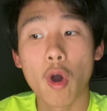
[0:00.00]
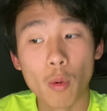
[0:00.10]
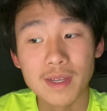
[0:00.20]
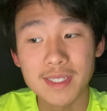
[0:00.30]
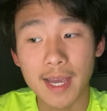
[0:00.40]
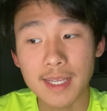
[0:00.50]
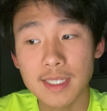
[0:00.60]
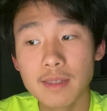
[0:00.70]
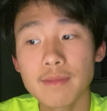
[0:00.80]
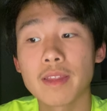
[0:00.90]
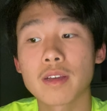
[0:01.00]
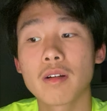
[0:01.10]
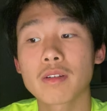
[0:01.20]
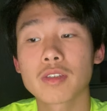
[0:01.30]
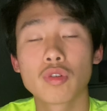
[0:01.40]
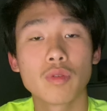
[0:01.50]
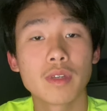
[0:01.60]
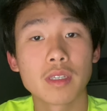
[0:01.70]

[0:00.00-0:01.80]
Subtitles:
always active, and the COX-2 is